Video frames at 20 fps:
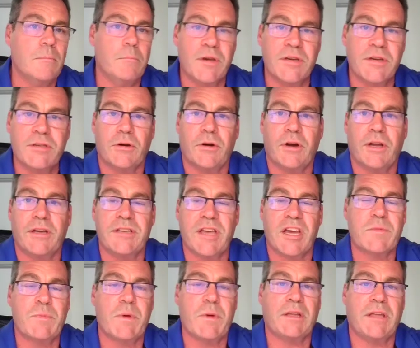missed earnings
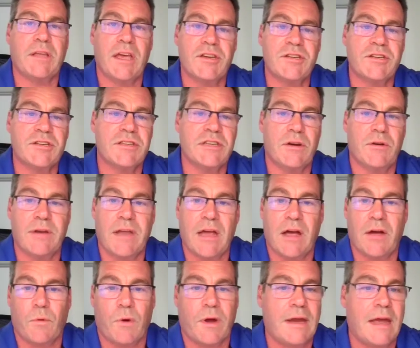expectations. They were
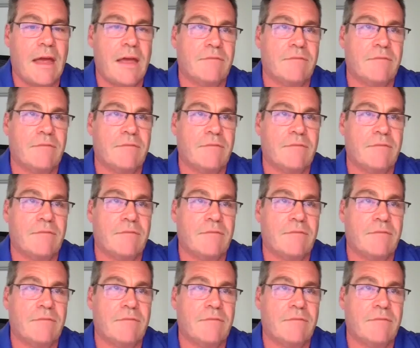down